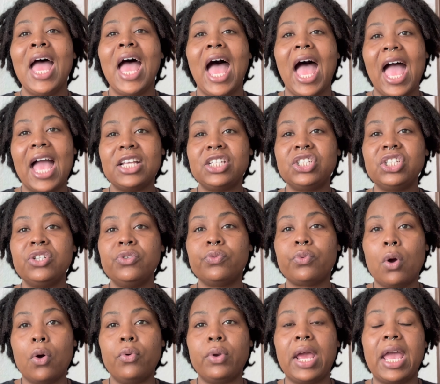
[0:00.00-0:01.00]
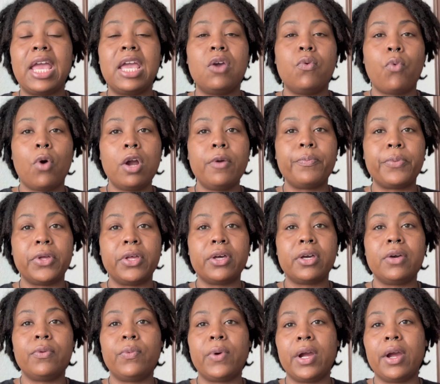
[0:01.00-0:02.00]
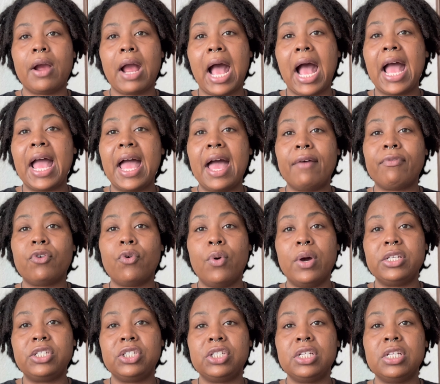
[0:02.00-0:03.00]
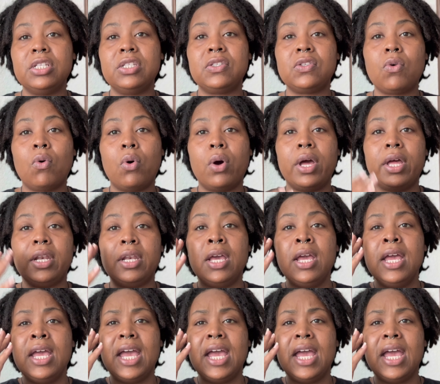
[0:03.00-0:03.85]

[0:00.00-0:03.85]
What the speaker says: I actually wrote a workbook where I have questions on